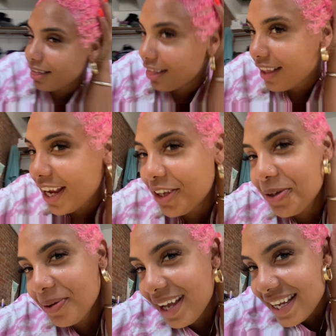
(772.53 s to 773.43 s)
thank you
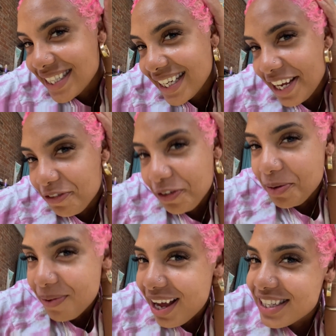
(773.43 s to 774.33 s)
guys again for
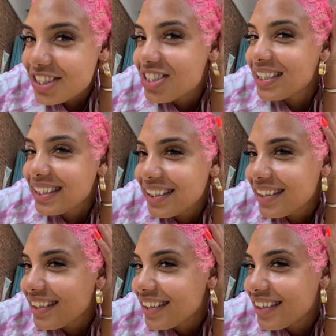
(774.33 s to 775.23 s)

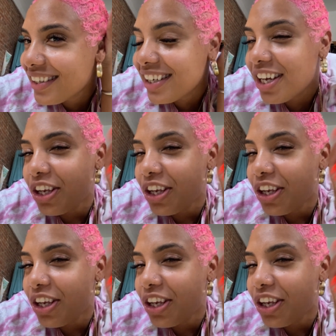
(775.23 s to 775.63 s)
watching.